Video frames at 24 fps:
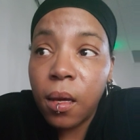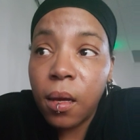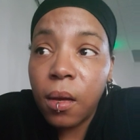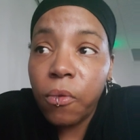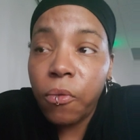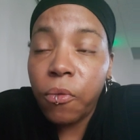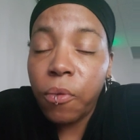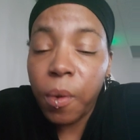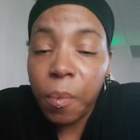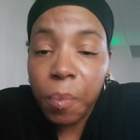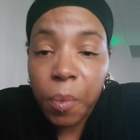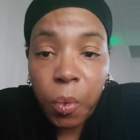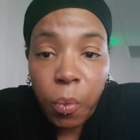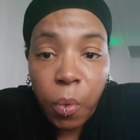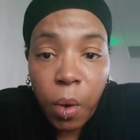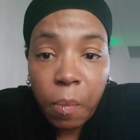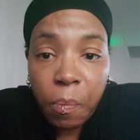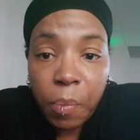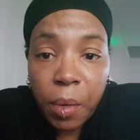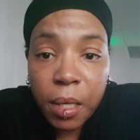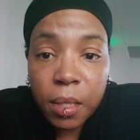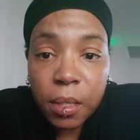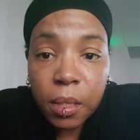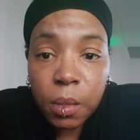from the
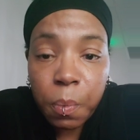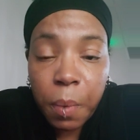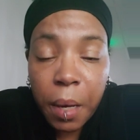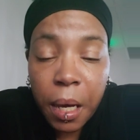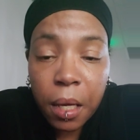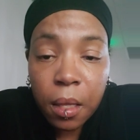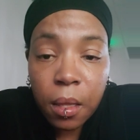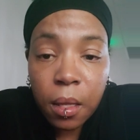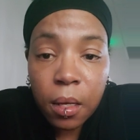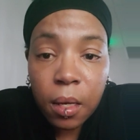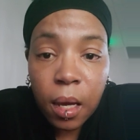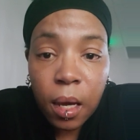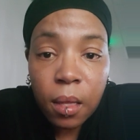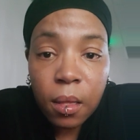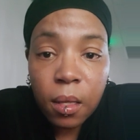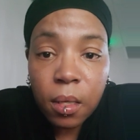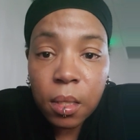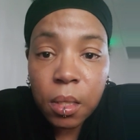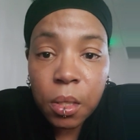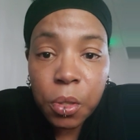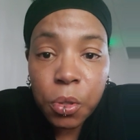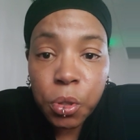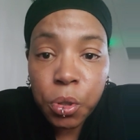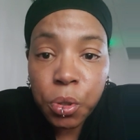Rumpus back in the day, the
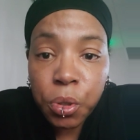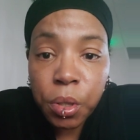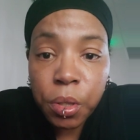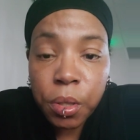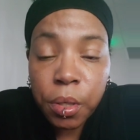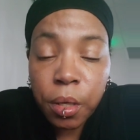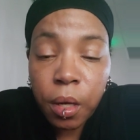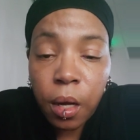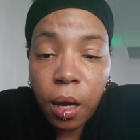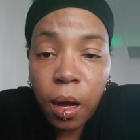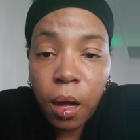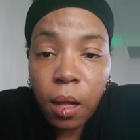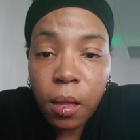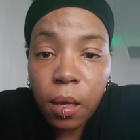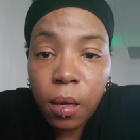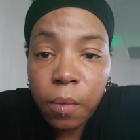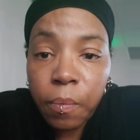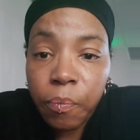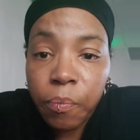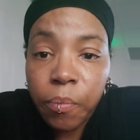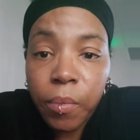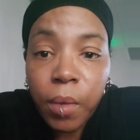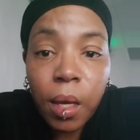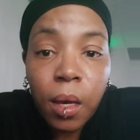Dear Sugar
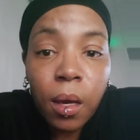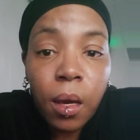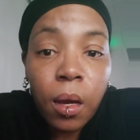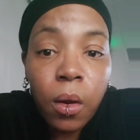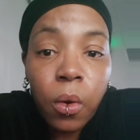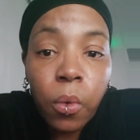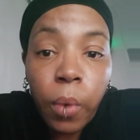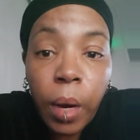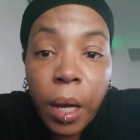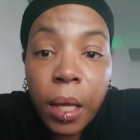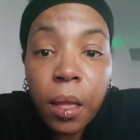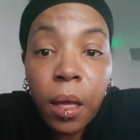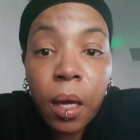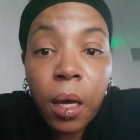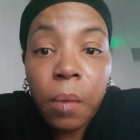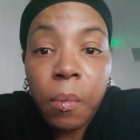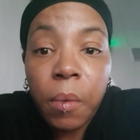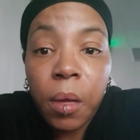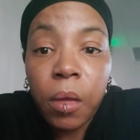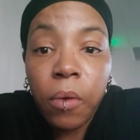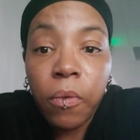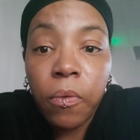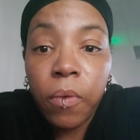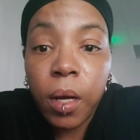column, write like a
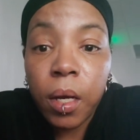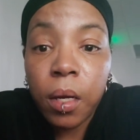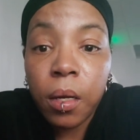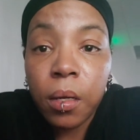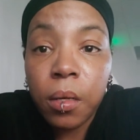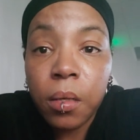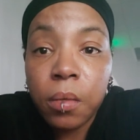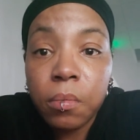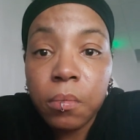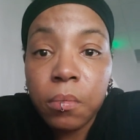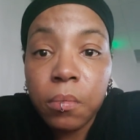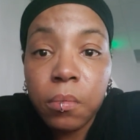motherfucker.